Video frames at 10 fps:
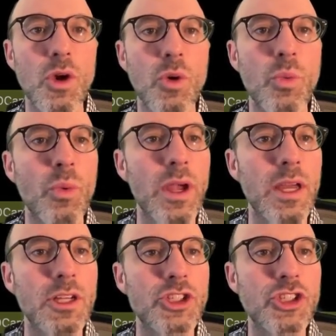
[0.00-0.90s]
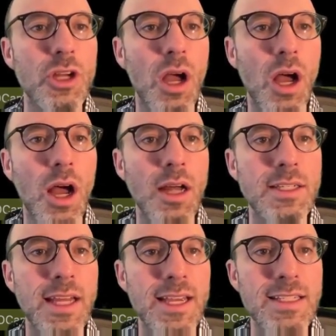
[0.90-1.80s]
which
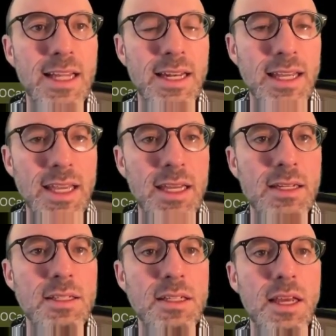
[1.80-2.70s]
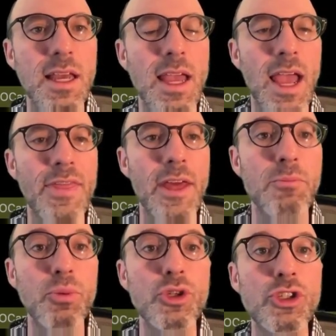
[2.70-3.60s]
takes an int and then
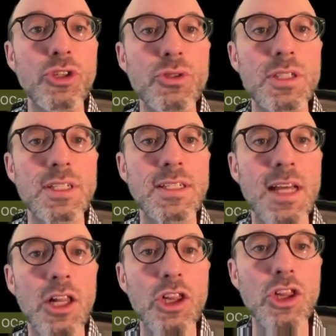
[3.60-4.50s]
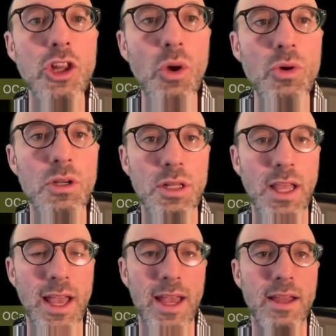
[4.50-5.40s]
produces a local
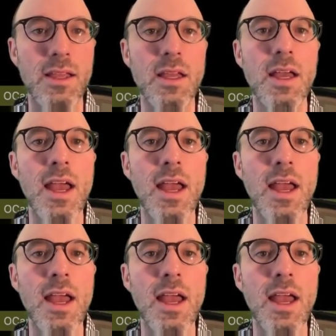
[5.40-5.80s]
a,